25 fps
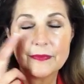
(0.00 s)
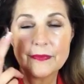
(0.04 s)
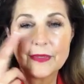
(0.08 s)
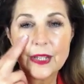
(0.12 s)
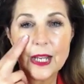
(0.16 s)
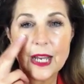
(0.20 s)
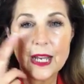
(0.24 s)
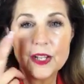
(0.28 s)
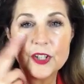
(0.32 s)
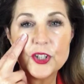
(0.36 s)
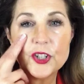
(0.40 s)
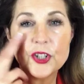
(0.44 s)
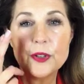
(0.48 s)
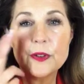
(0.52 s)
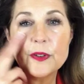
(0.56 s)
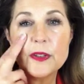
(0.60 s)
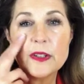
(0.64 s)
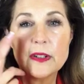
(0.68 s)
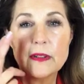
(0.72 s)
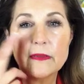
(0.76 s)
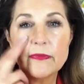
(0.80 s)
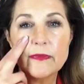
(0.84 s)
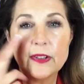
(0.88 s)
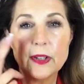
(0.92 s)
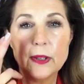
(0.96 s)
I choose
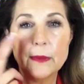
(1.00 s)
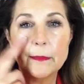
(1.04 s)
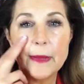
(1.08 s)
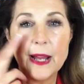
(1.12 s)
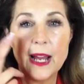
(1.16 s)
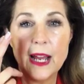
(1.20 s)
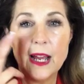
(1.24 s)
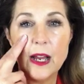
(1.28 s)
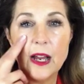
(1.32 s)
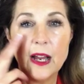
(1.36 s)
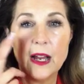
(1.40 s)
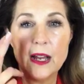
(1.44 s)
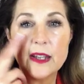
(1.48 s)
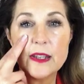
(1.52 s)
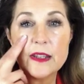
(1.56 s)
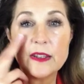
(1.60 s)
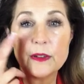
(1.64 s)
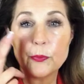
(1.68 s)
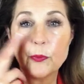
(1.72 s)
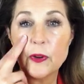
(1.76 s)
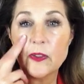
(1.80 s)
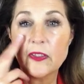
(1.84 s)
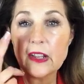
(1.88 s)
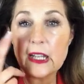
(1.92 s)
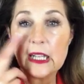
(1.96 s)
to fill my eyes
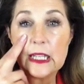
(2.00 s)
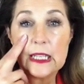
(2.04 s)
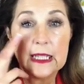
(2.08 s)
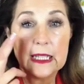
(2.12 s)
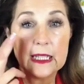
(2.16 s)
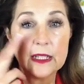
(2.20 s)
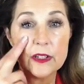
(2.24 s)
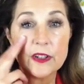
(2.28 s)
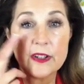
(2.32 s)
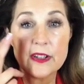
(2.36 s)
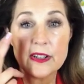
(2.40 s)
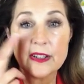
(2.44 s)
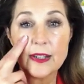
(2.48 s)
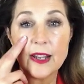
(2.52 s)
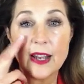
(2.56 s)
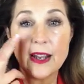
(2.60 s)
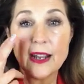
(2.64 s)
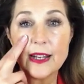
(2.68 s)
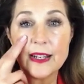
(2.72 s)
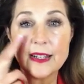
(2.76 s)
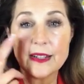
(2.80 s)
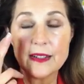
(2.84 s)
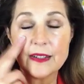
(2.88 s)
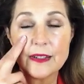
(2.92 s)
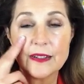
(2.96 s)
with clear
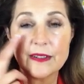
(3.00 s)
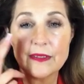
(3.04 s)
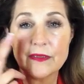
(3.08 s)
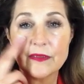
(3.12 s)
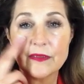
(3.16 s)
sight